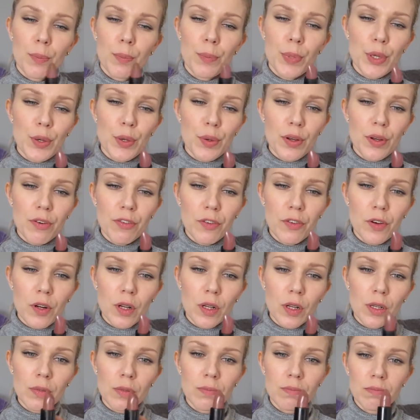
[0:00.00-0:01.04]

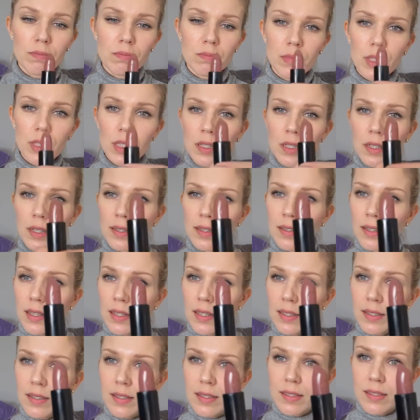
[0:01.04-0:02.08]
beautiful. Look at
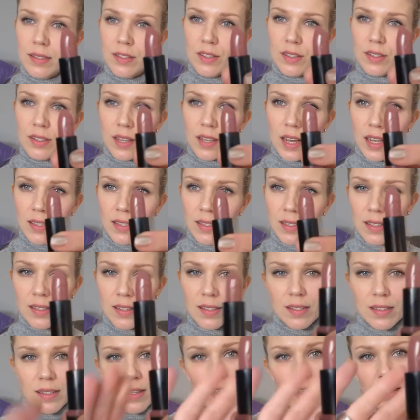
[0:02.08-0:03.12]
this, it just has
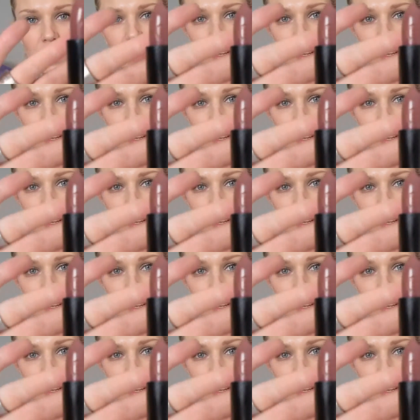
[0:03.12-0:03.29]
this